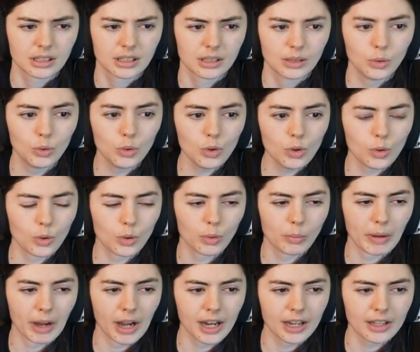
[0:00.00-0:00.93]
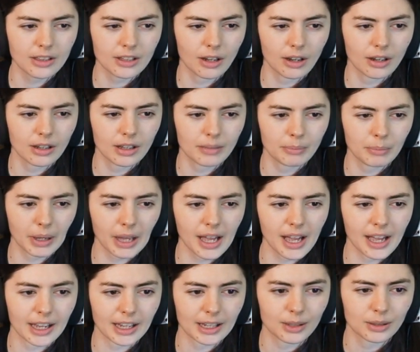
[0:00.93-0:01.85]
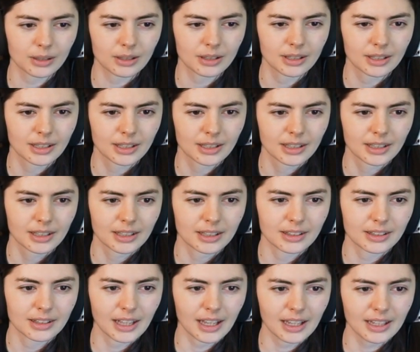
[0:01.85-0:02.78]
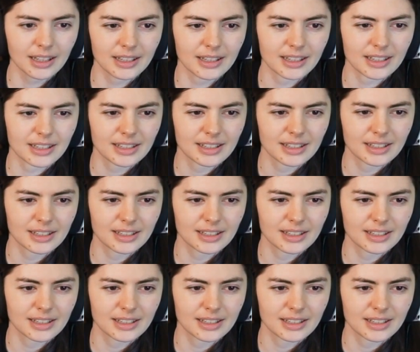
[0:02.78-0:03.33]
Ooh, behind the back. Nice.